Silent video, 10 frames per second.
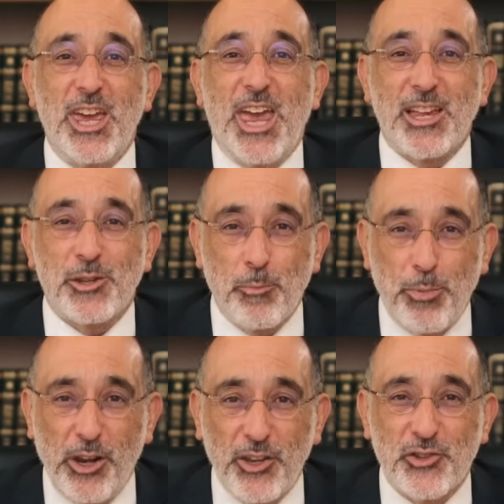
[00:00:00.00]
as
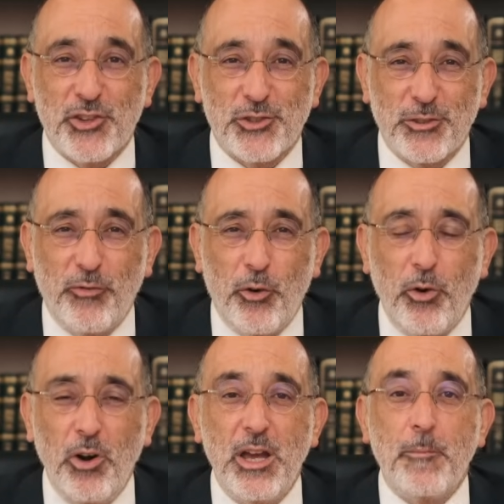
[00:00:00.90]
apologists
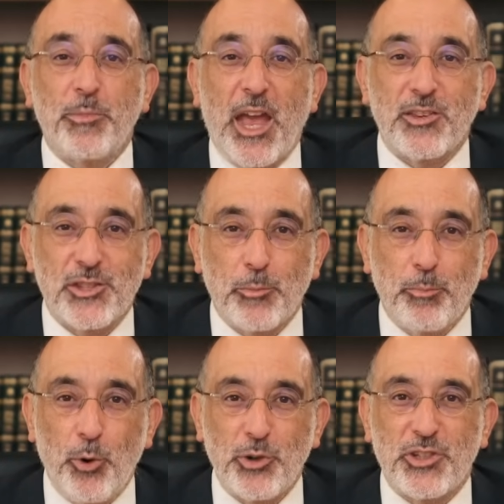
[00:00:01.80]
for and
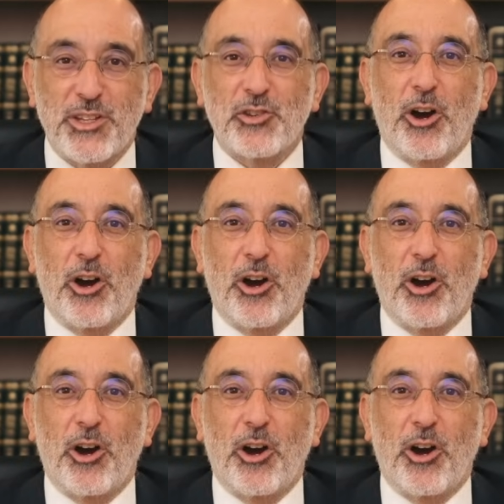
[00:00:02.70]
supporters